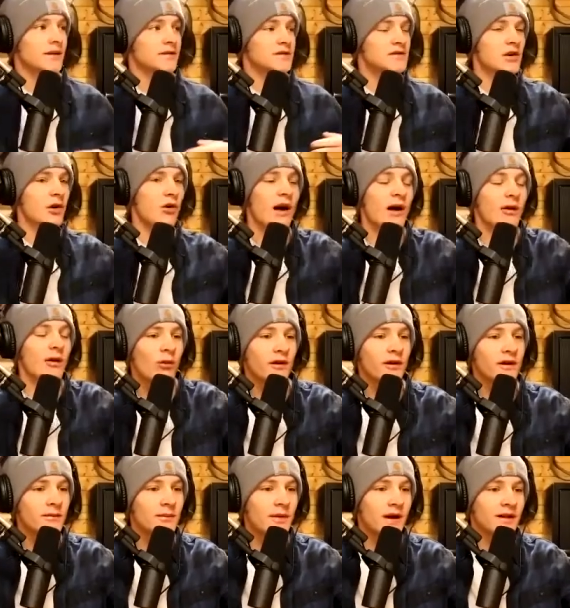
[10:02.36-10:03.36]
So I want to
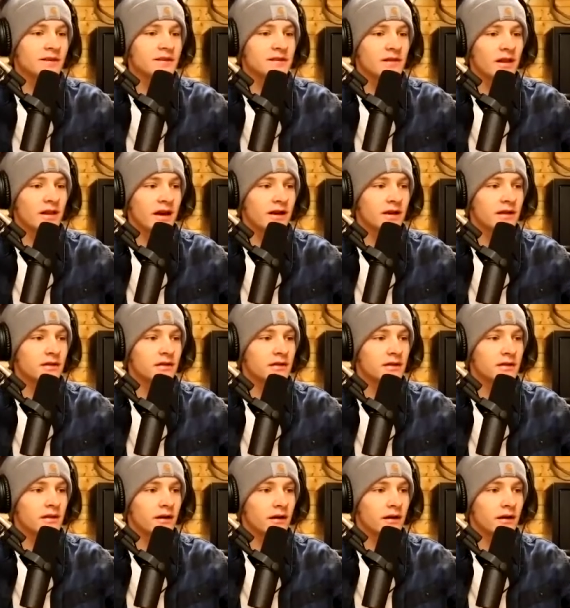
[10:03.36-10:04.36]
get back to like
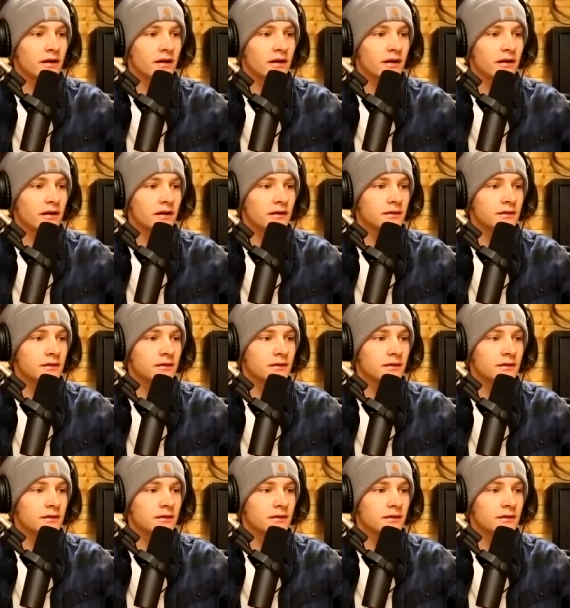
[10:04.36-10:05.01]
the